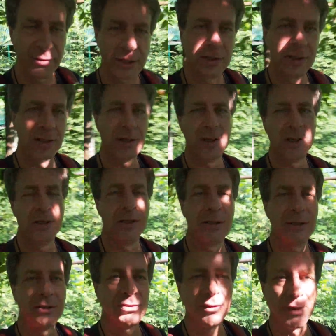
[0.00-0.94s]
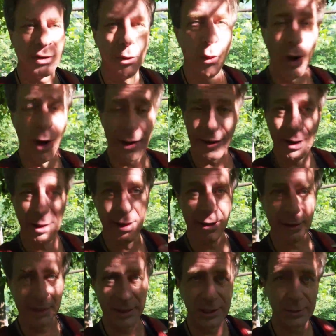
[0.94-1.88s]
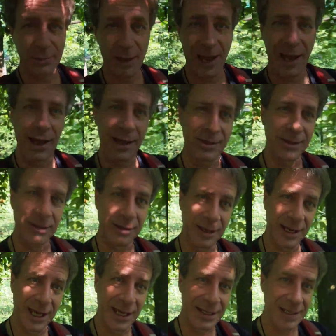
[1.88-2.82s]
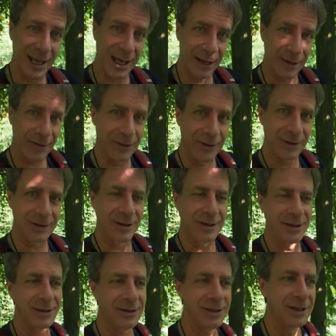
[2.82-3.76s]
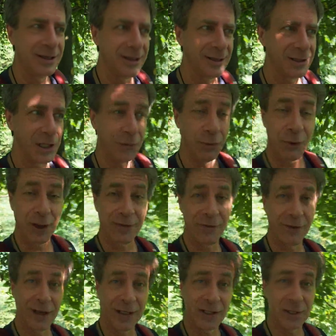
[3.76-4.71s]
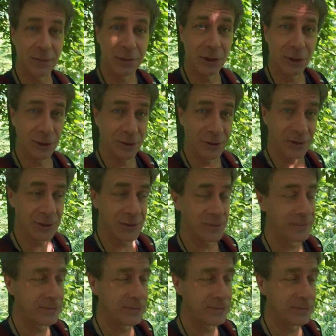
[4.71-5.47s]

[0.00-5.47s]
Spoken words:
So I'm gonna walk along this path and then head down and see if we can find some turtles.